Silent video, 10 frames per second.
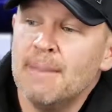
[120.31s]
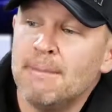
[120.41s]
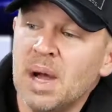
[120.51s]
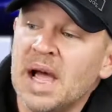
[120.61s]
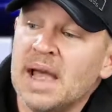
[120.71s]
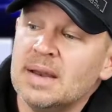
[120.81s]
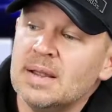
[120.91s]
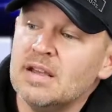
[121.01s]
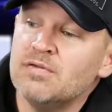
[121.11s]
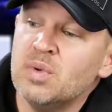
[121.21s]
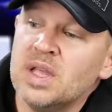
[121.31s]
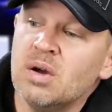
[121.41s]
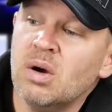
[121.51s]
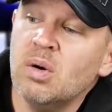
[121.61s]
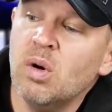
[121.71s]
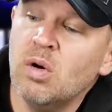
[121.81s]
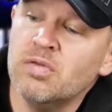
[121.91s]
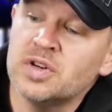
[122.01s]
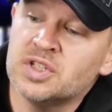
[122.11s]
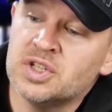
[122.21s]
But if we go
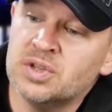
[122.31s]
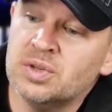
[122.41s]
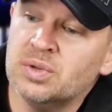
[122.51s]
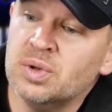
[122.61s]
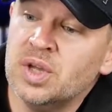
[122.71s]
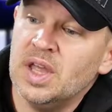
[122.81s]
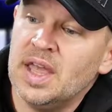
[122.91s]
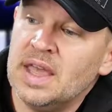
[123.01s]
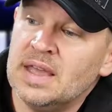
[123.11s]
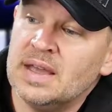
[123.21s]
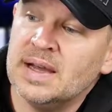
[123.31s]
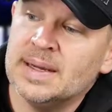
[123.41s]
over to a